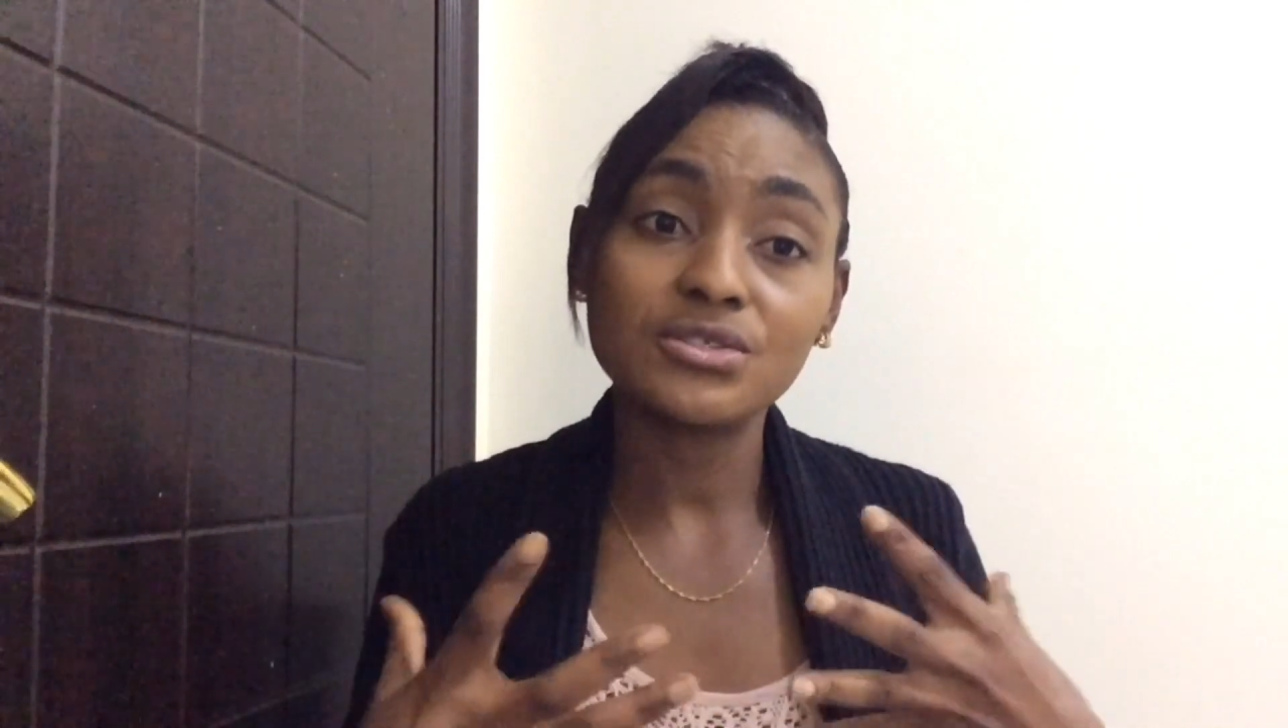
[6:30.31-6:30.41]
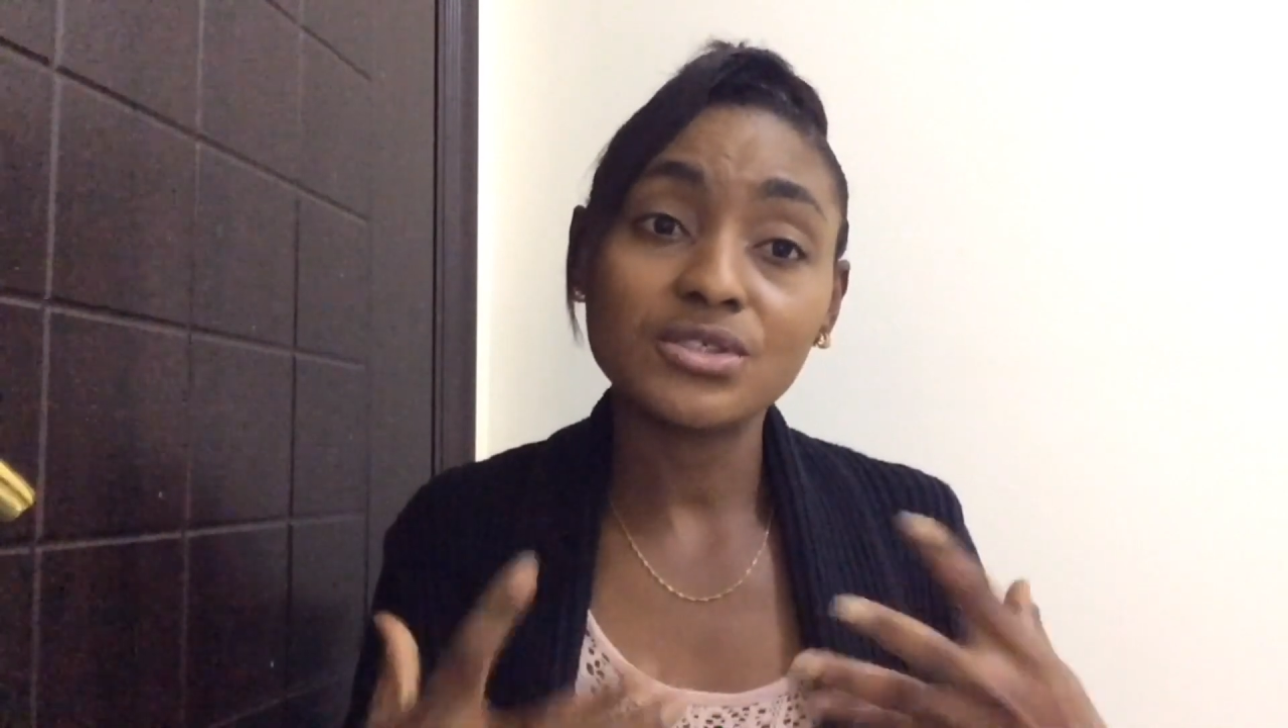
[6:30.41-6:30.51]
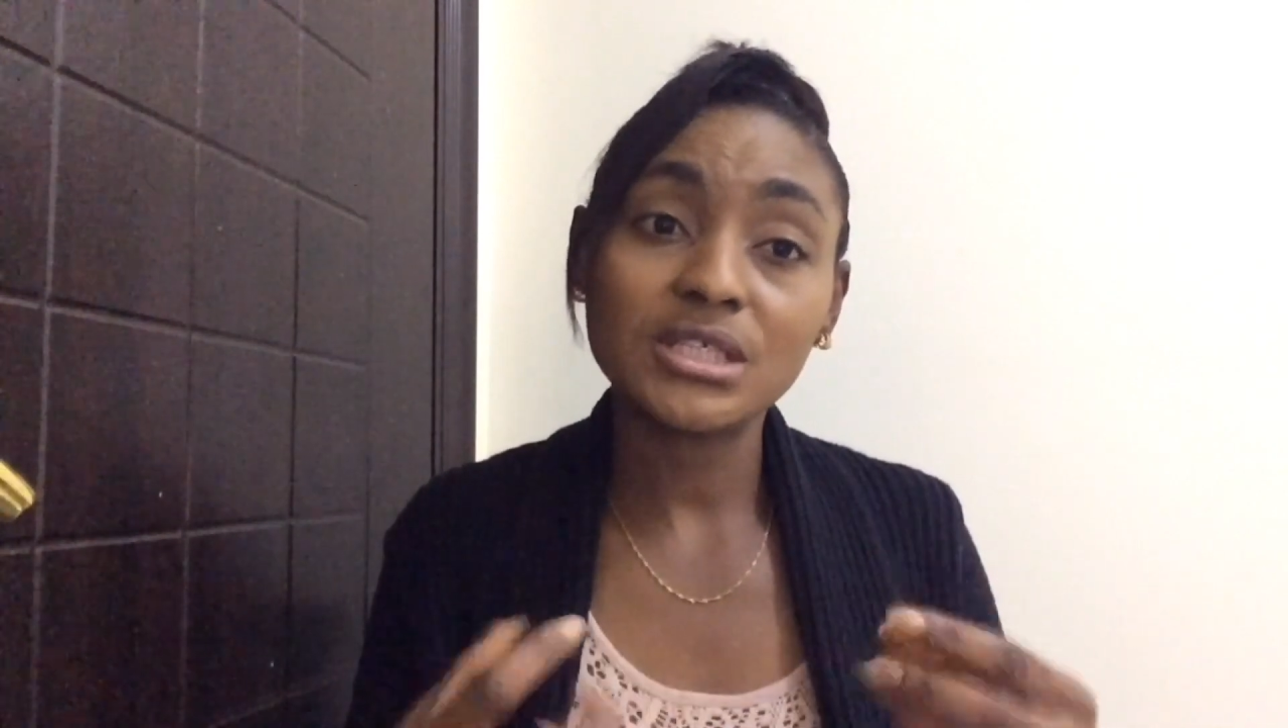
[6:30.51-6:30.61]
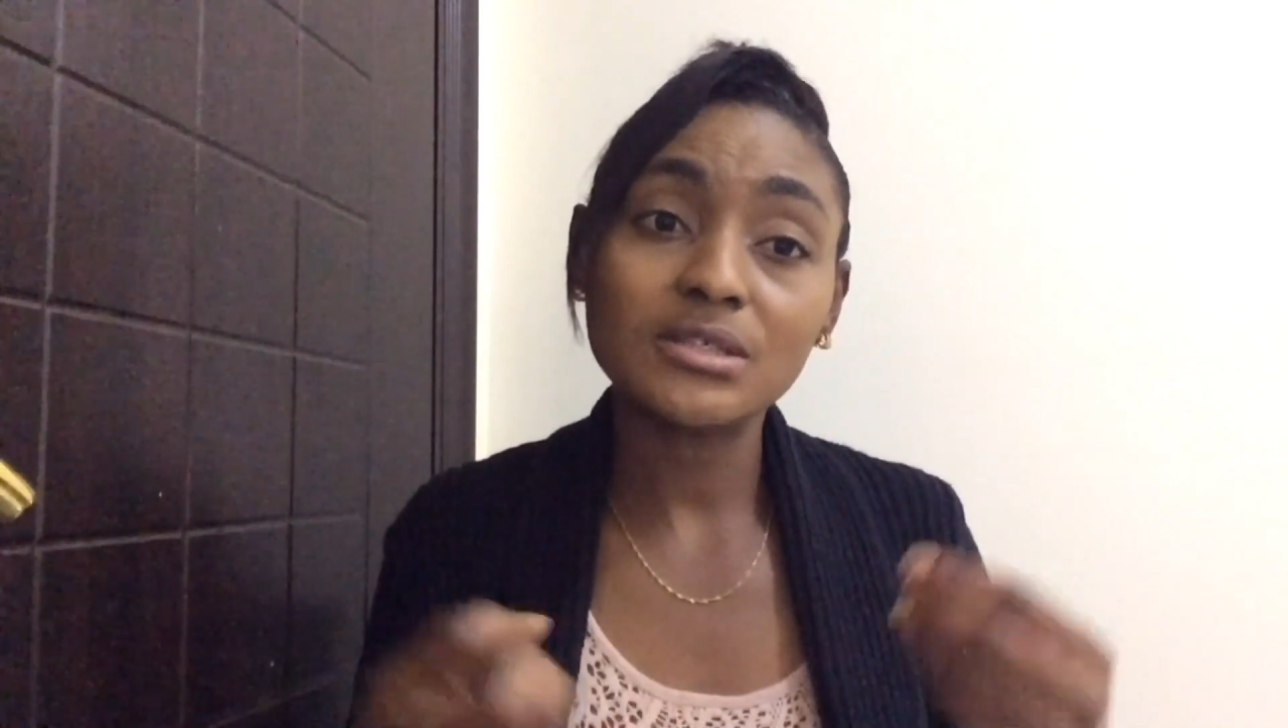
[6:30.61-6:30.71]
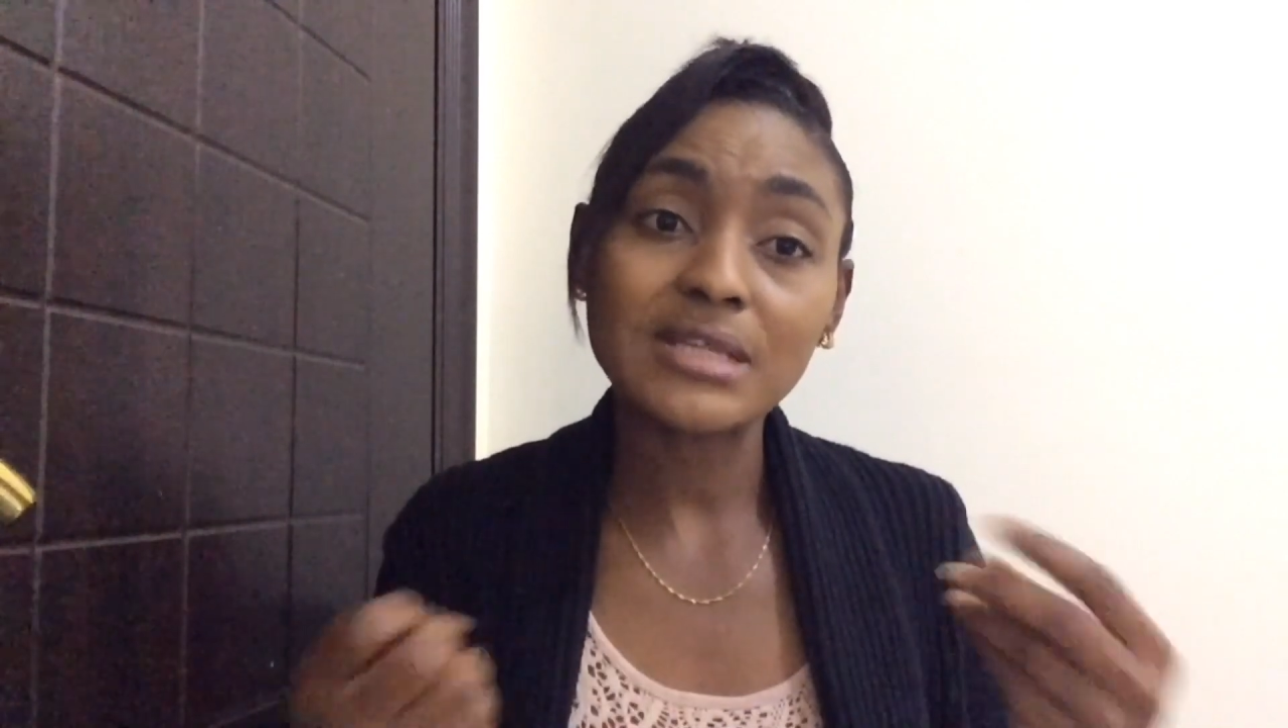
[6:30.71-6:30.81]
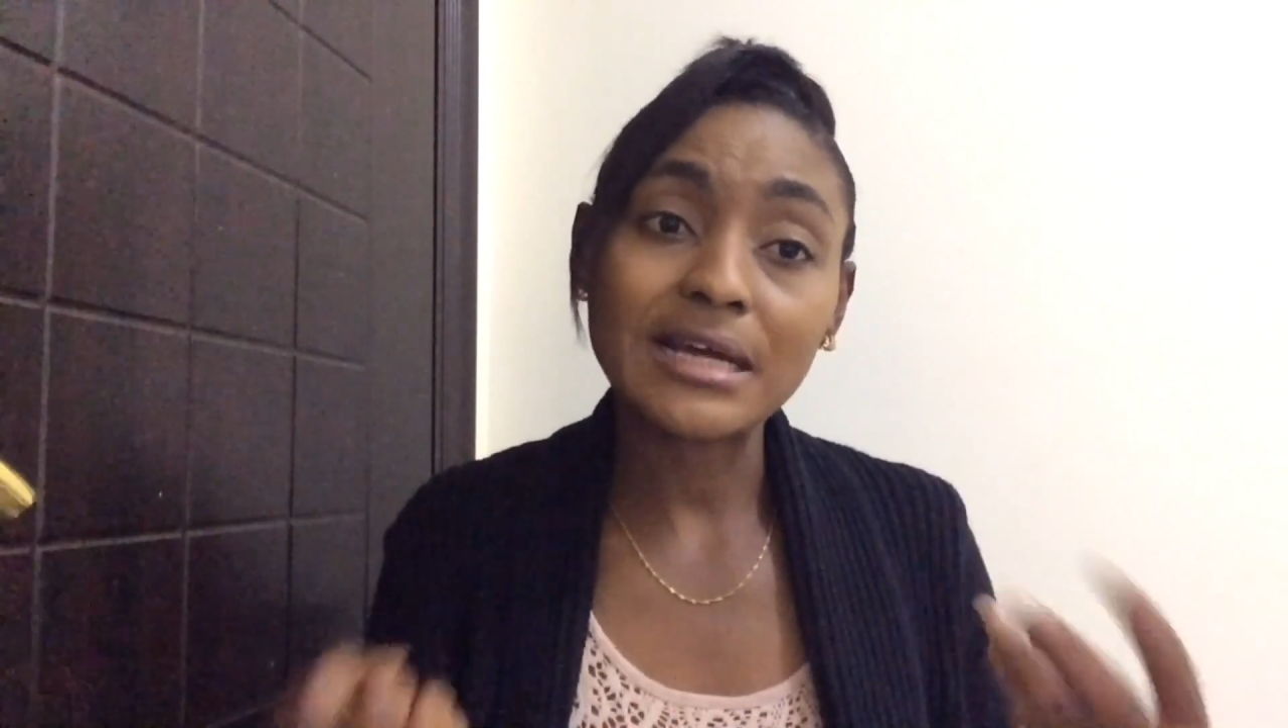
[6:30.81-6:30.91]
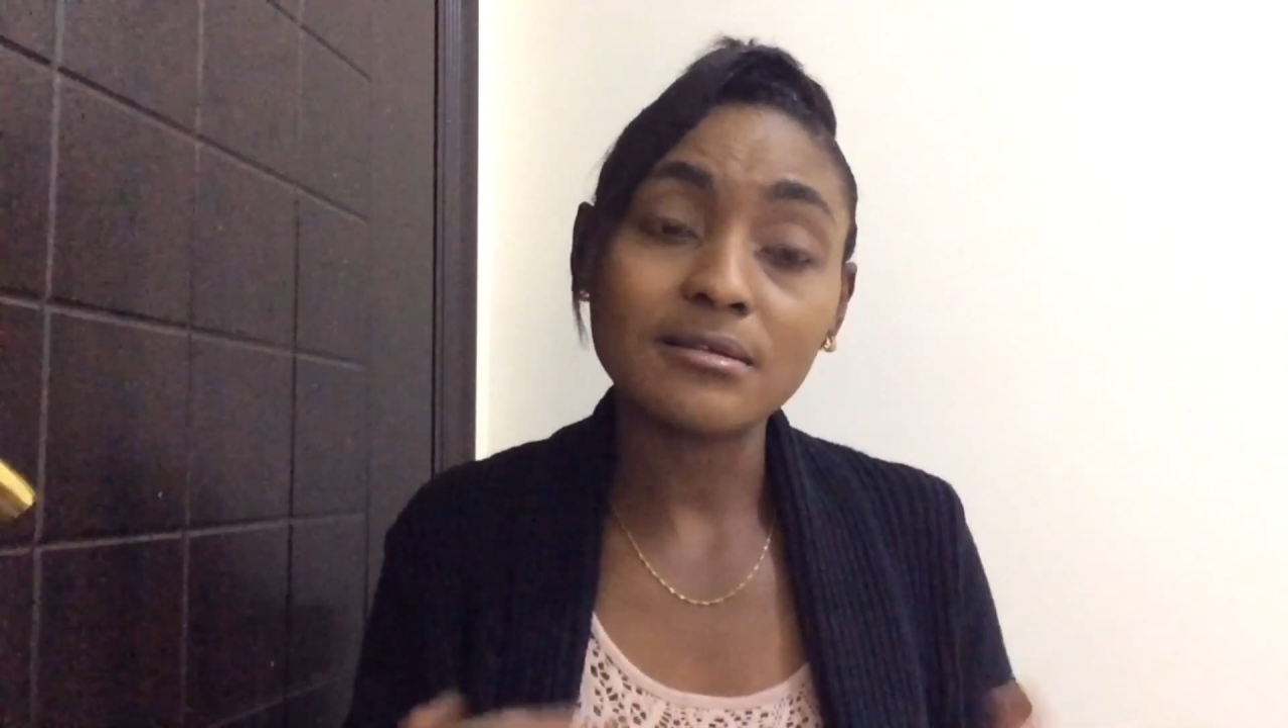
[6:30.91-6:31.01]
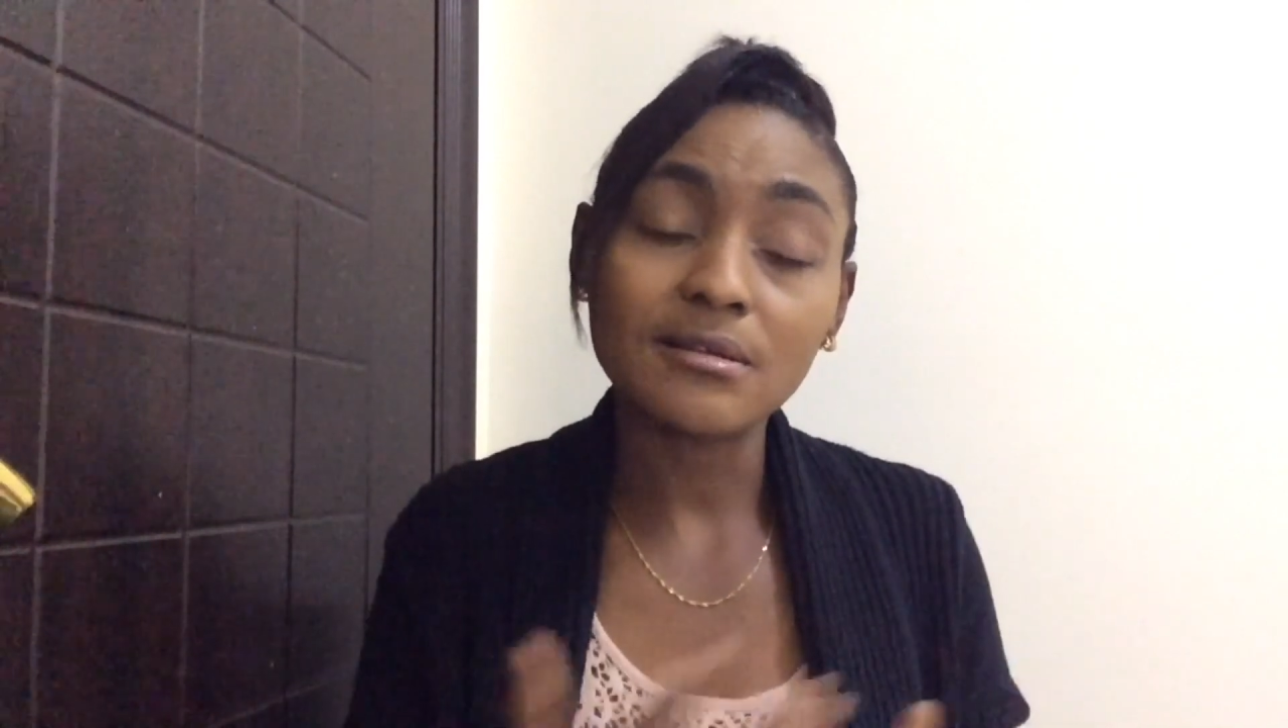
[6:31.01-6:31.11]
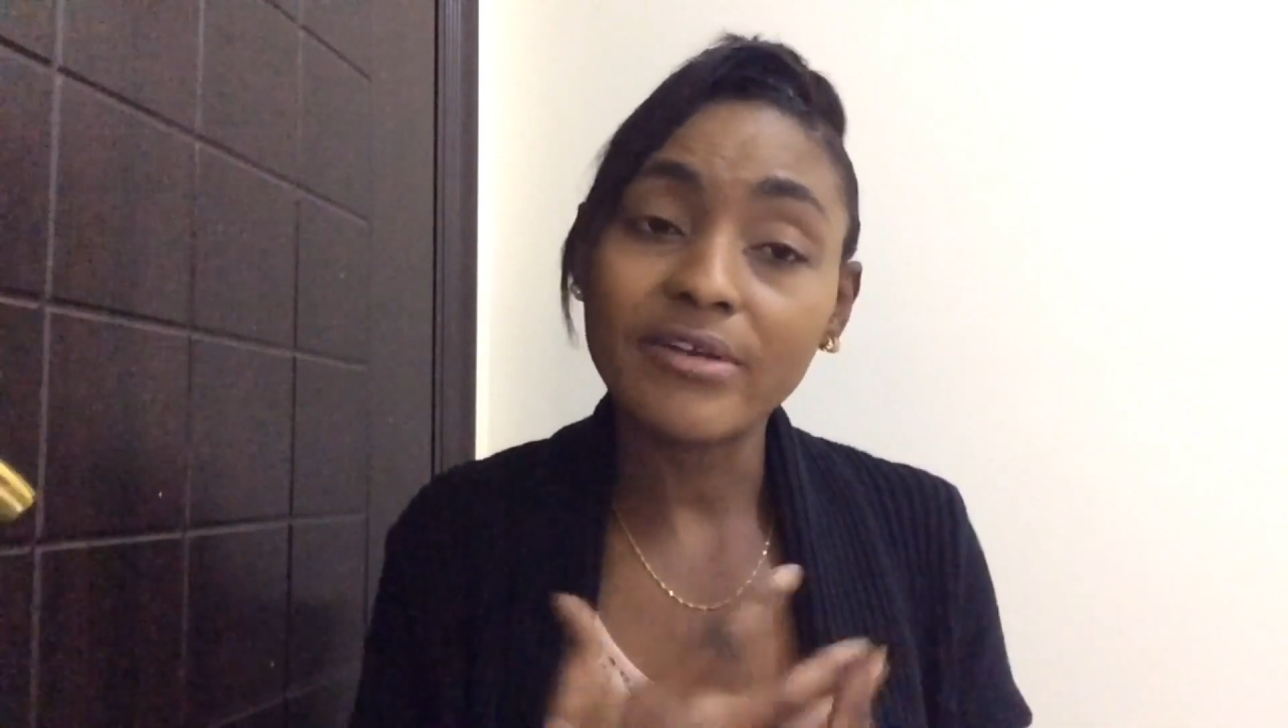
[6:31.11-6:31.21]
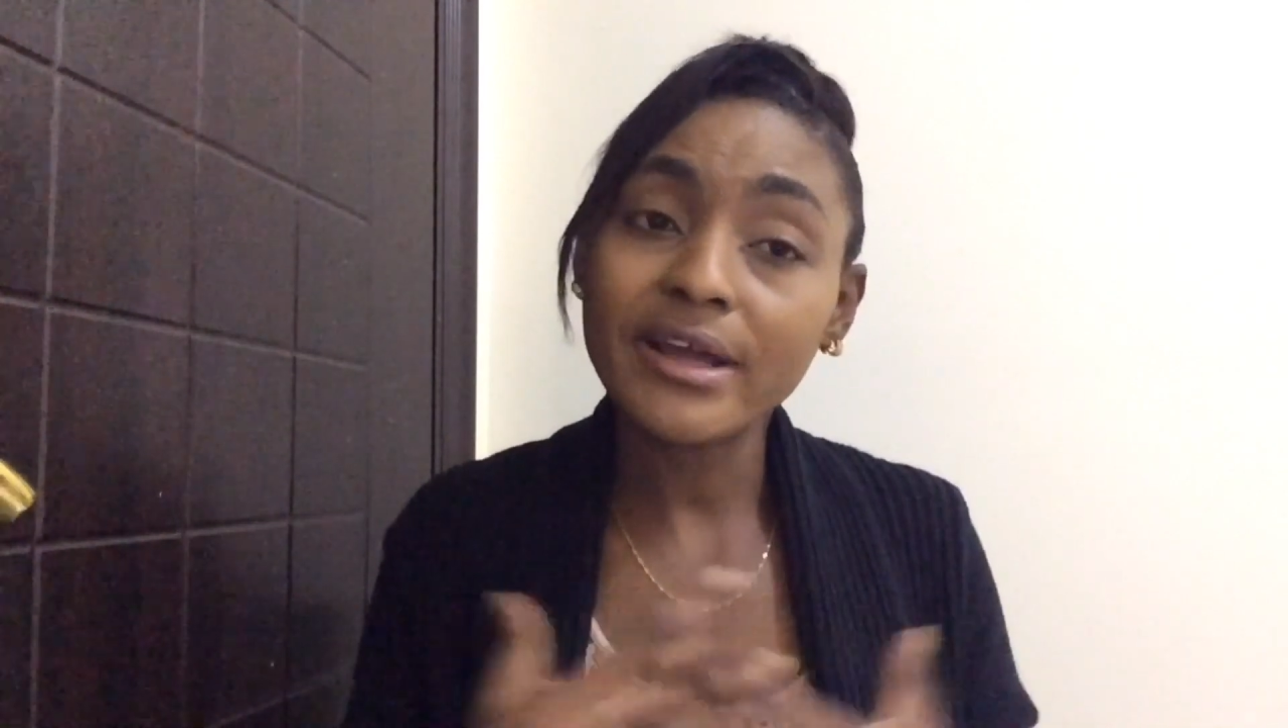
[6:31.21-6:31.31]
skills
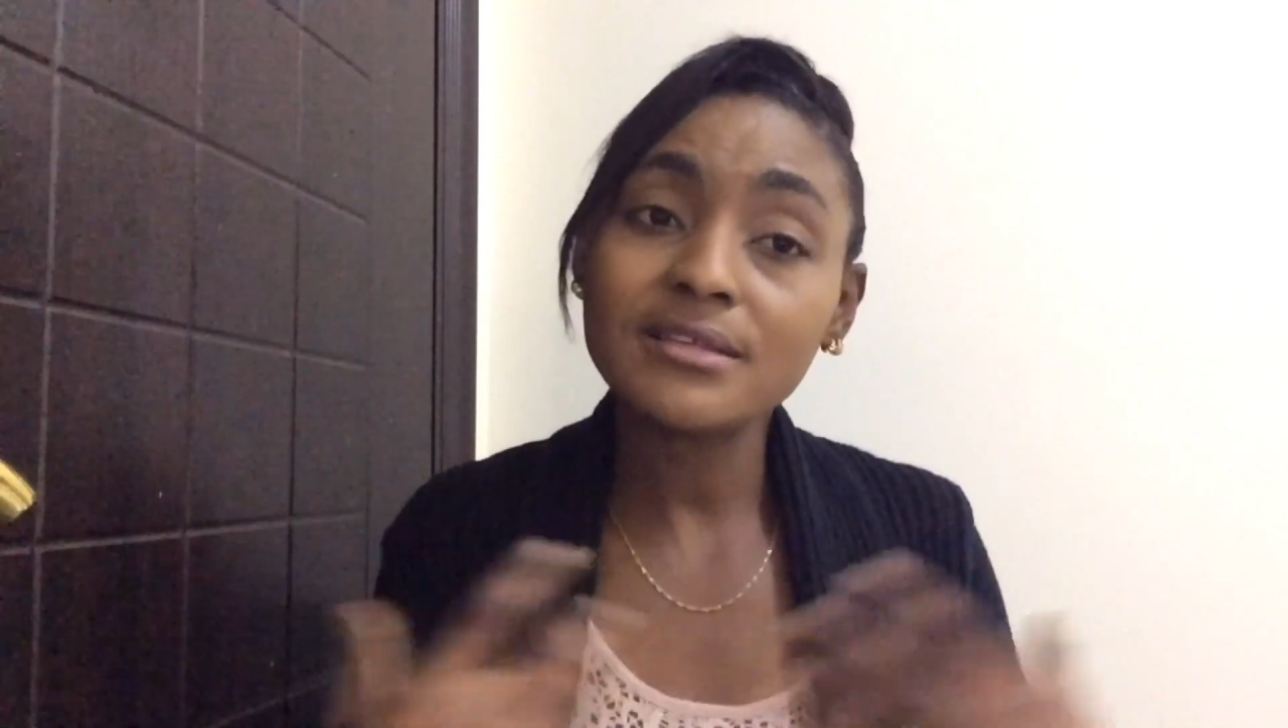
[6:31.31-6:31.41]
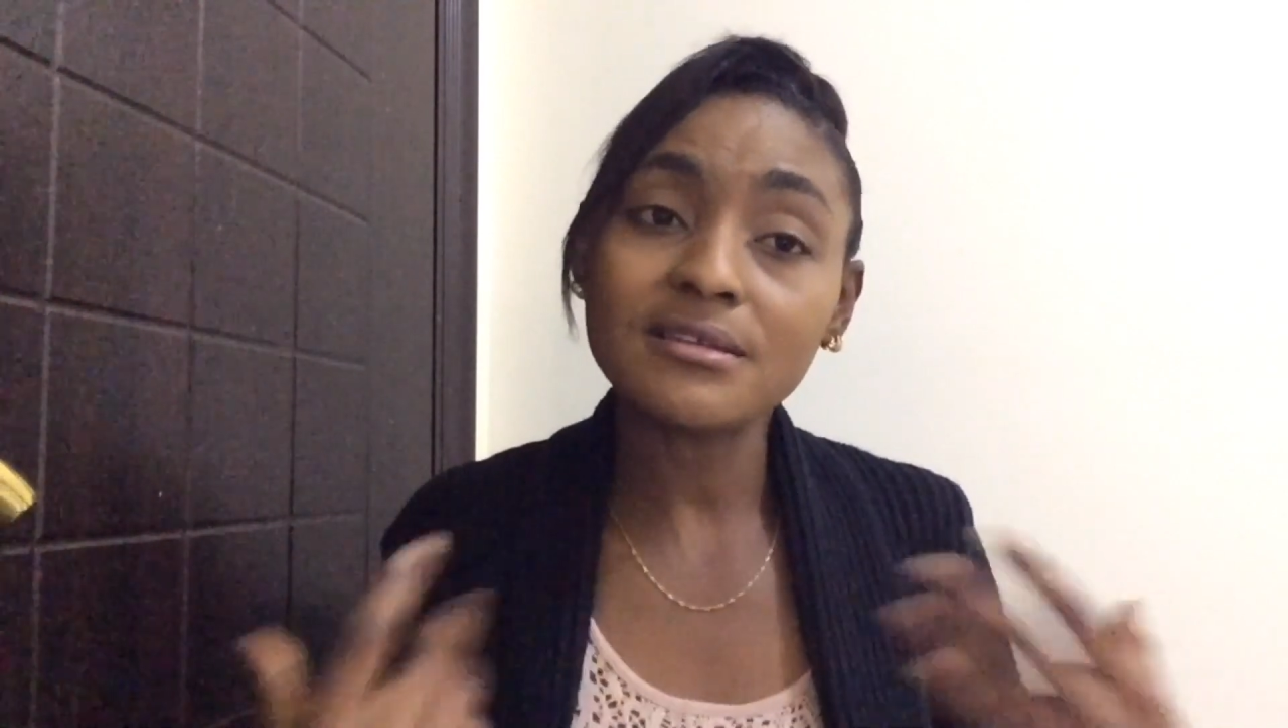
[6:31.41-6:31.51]
and great